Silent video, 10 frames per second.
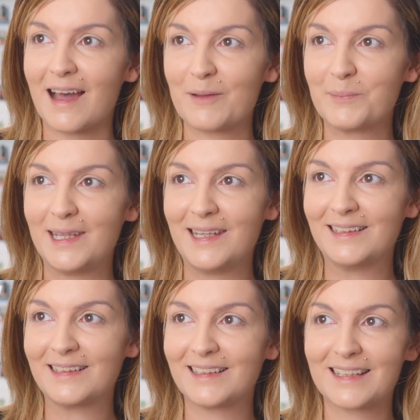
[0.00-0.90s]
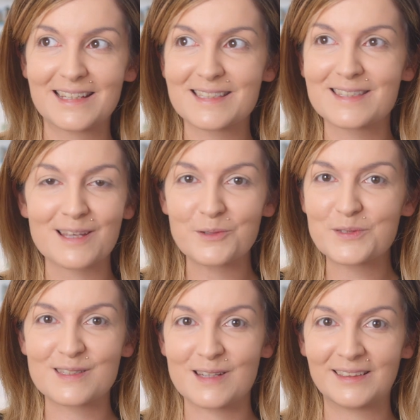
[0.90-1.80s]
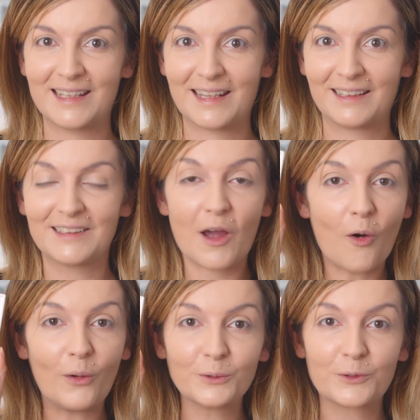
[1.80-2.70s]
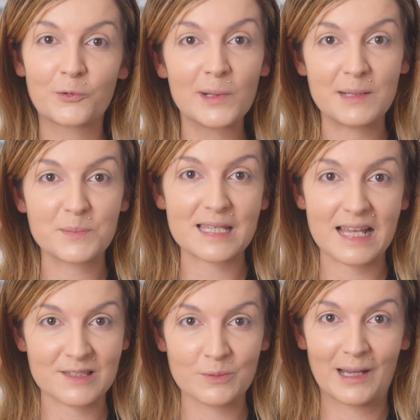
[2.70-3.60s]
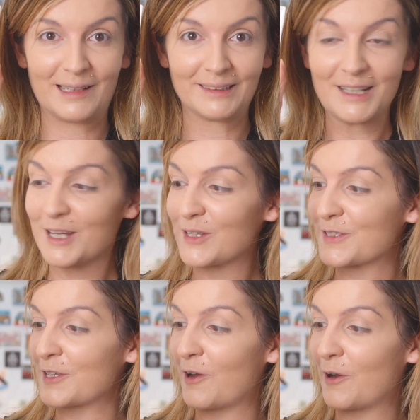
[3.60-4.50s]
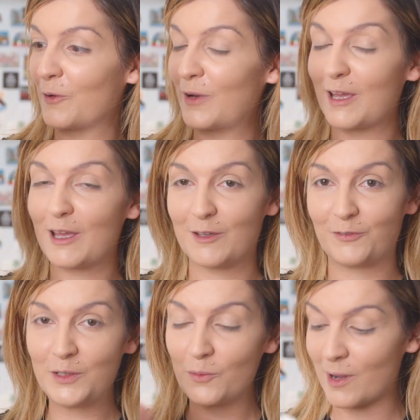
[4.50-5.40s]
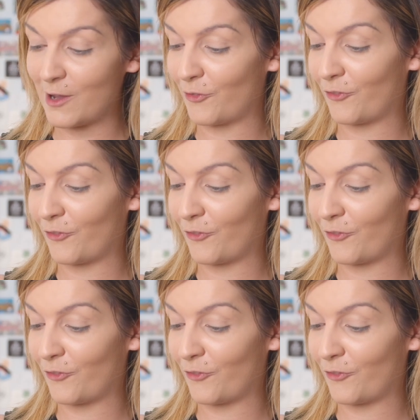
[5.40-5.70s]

I mean, it's so stunning. They're all creams as well. So if you were a